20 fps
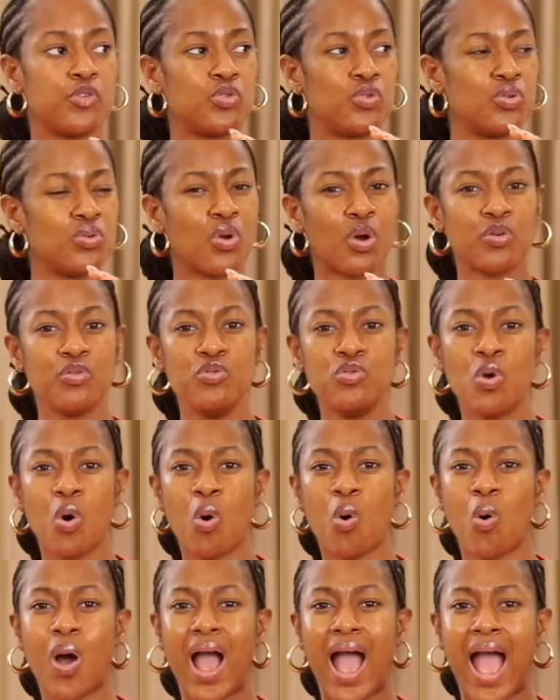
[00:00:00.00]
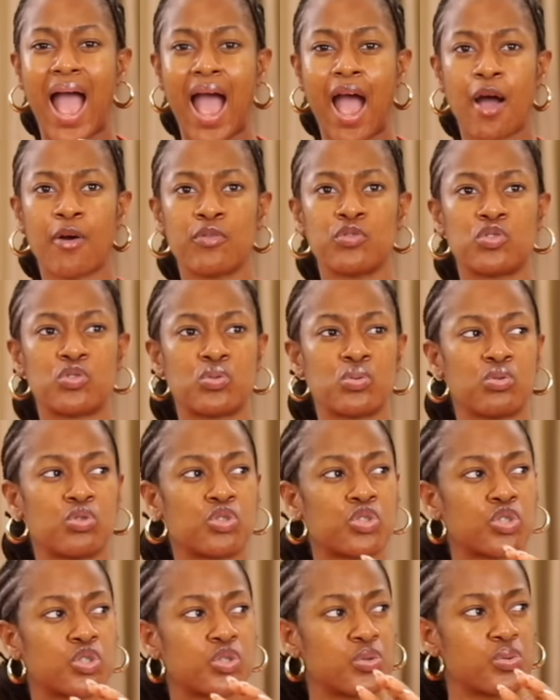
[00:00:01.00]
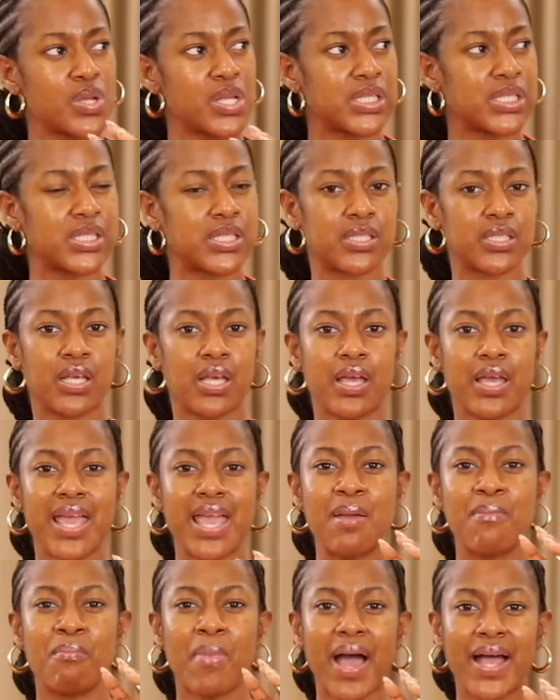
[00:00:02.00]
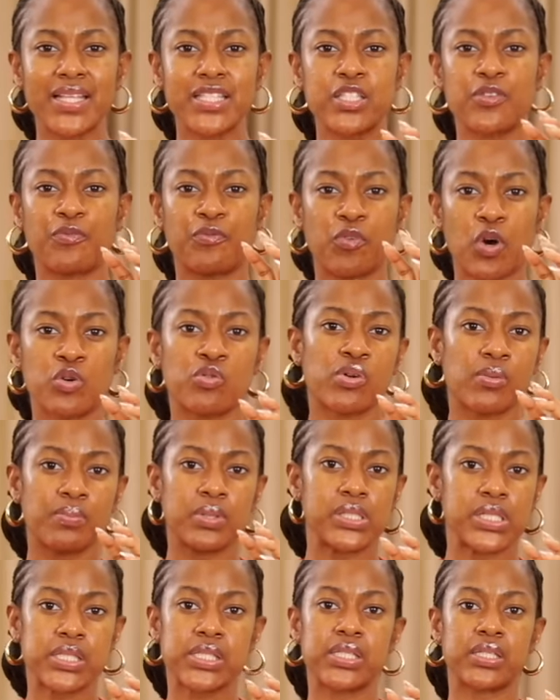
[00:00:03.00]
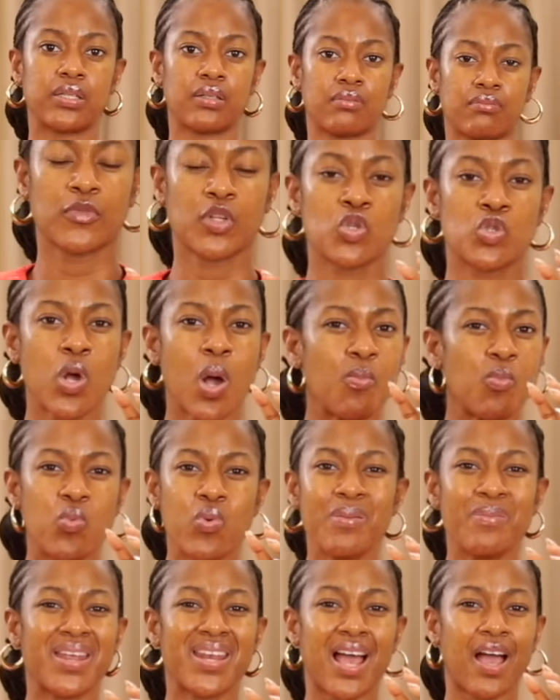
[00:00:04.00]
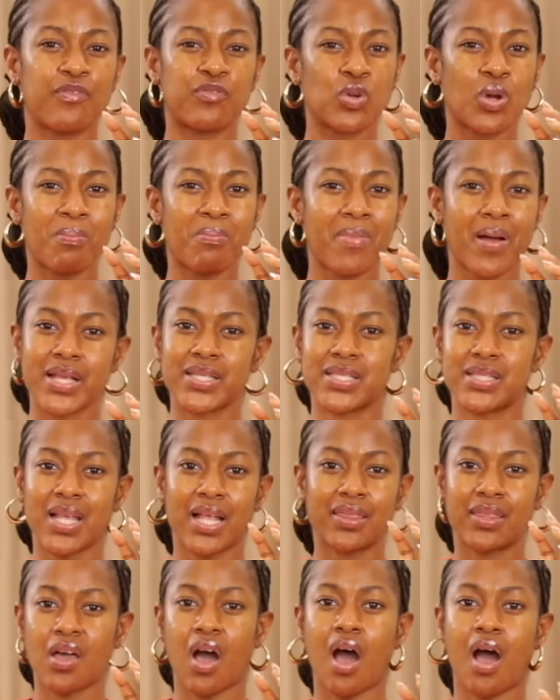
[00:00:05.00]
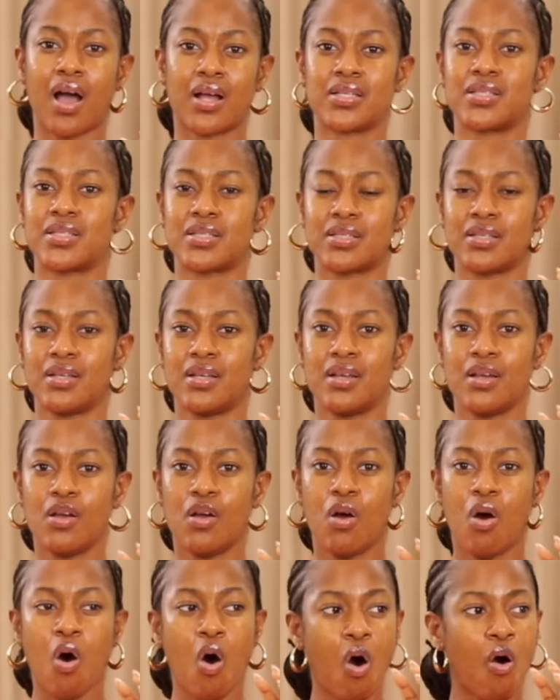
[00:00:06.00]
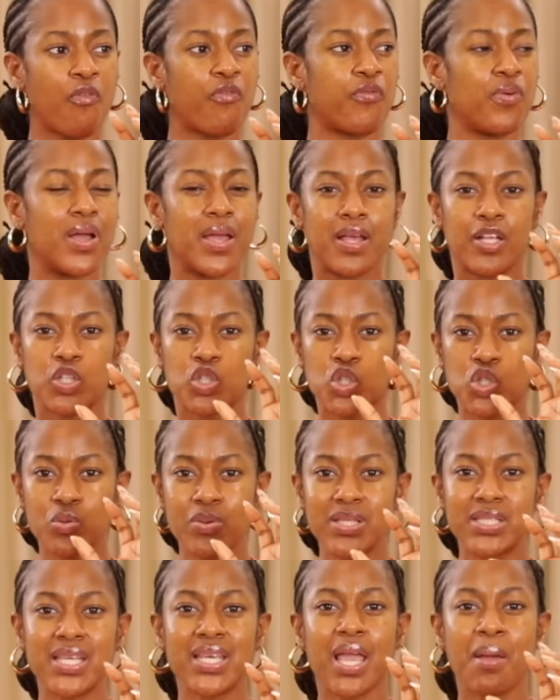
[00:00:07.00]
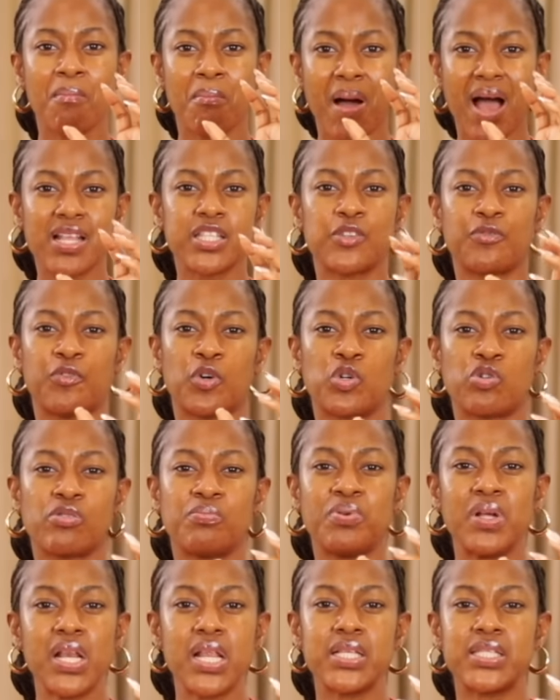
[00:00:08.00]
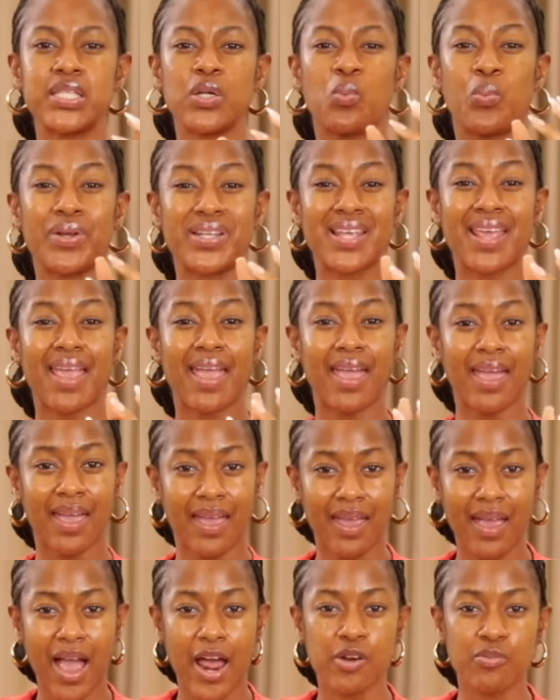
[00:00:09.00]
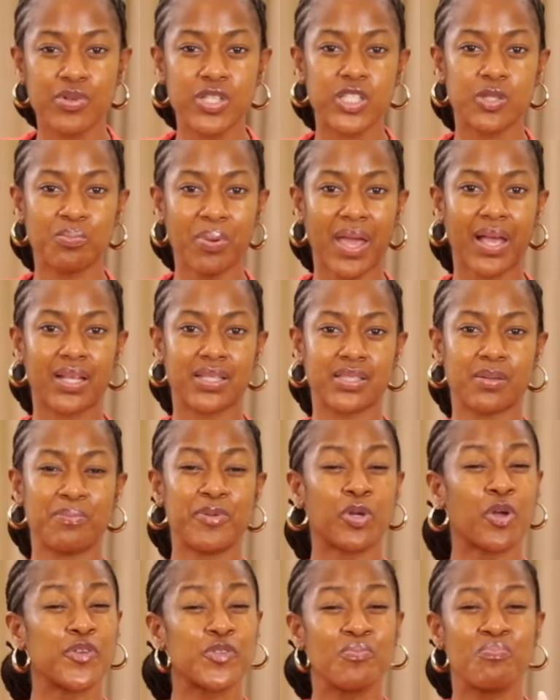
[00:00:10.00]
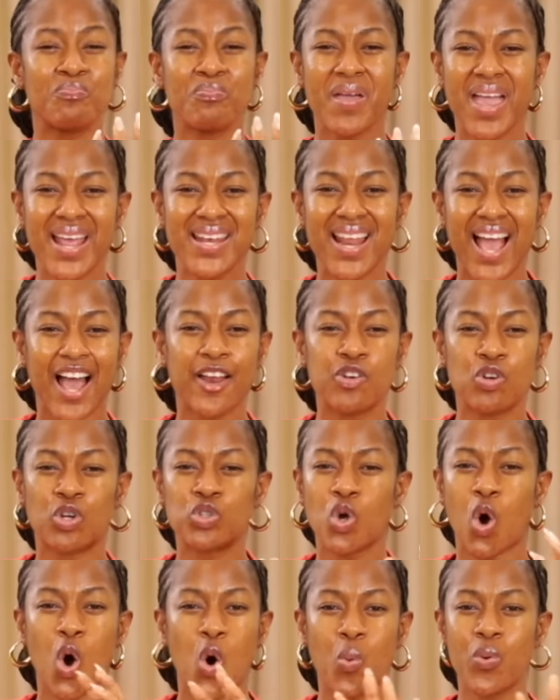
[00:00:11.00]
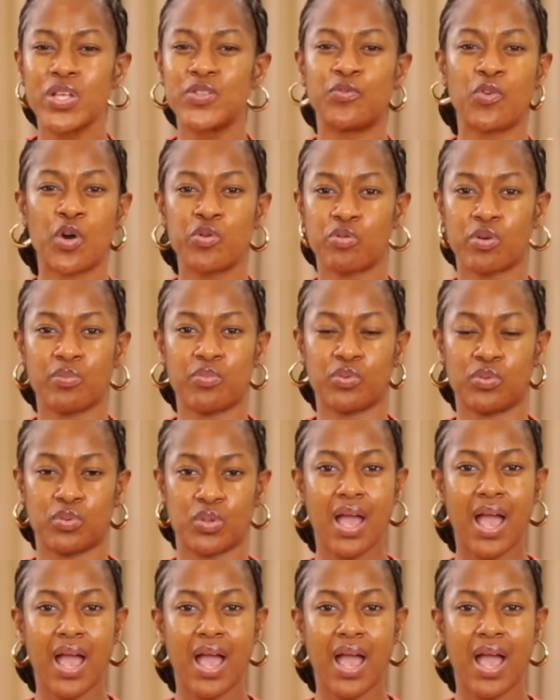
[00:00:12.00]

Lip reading: do not know how to treat a man's vulnerability. Some women have not mastered the art of treating a man's vulnerability with care and respect because men are not always vulnerable.